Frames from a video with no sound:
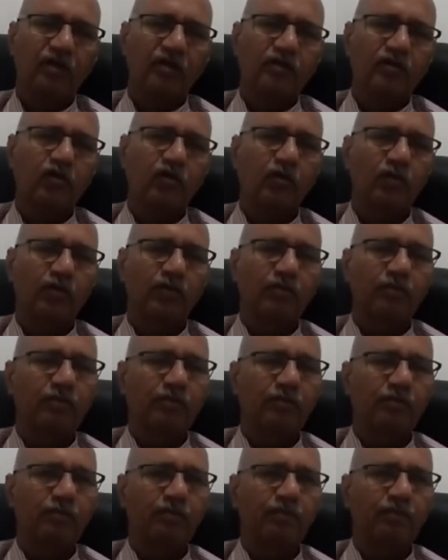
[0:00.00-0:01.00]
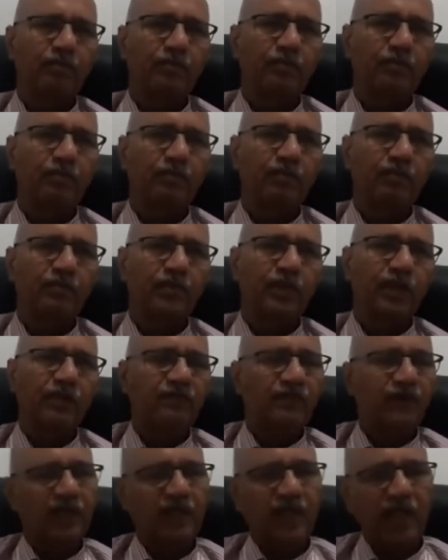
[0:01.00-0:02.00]
So
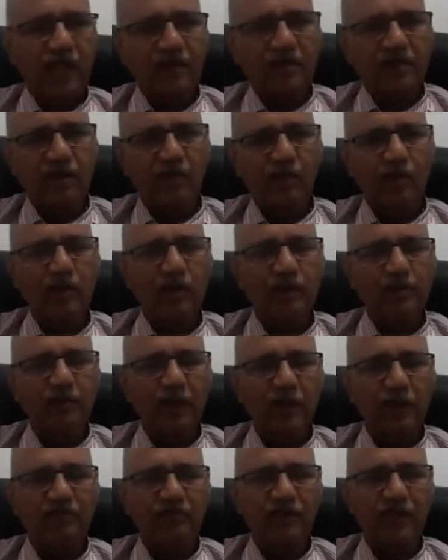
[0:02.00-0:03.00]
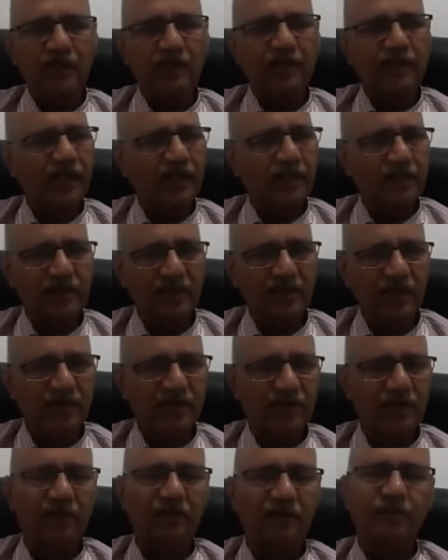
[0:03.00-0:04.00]
if at all someone is perfect, that is
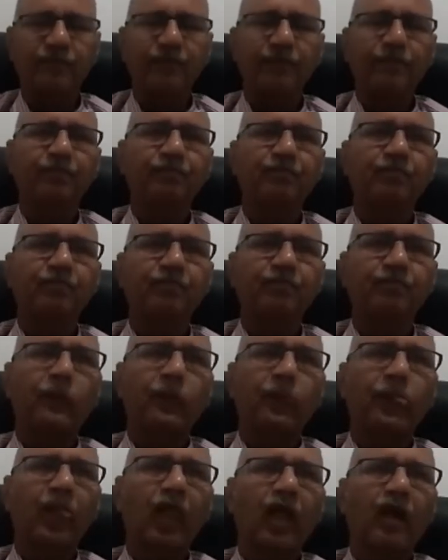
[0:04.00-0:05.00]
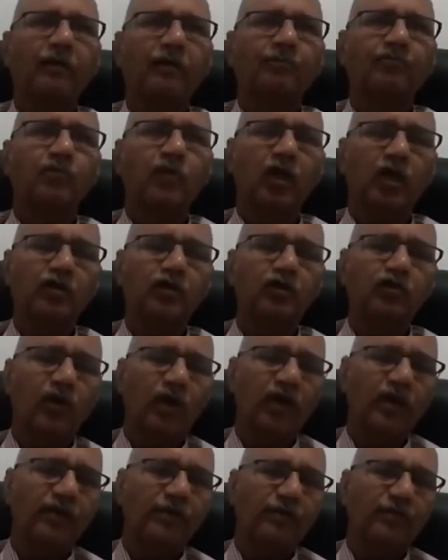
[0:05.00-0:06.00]
nature. That is
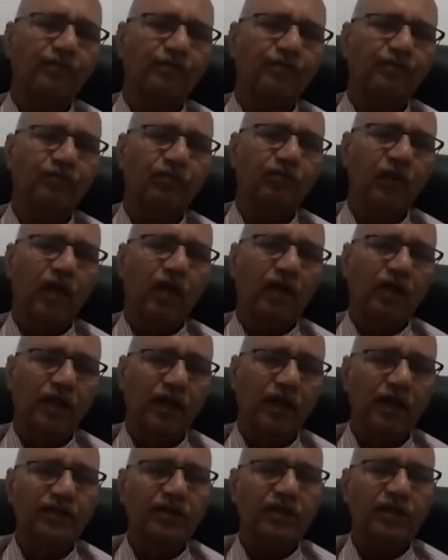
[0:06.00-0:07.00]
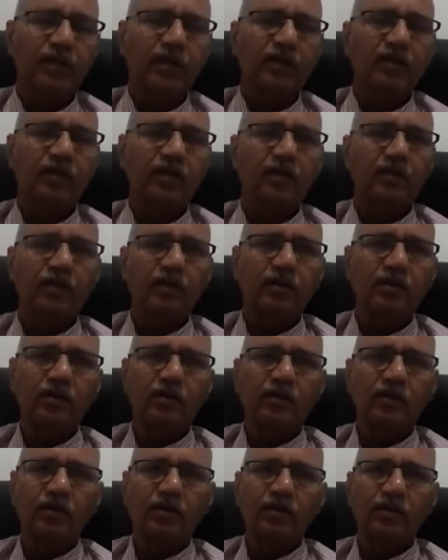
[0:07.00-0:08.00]
why nature
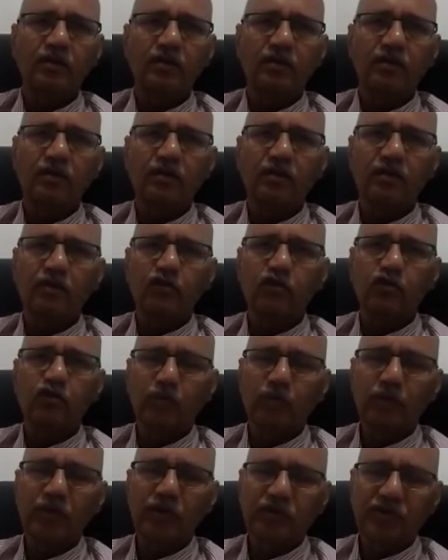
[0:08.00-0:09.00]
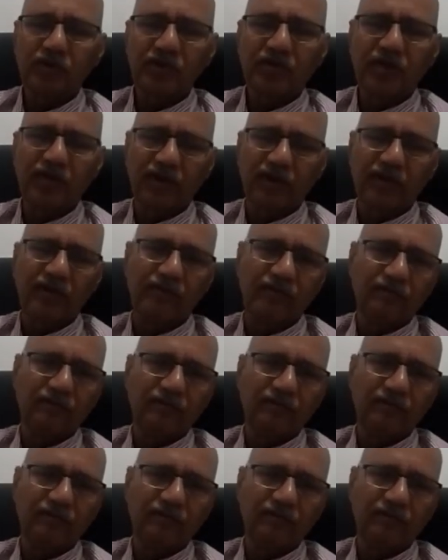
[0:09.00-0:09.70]
should be treated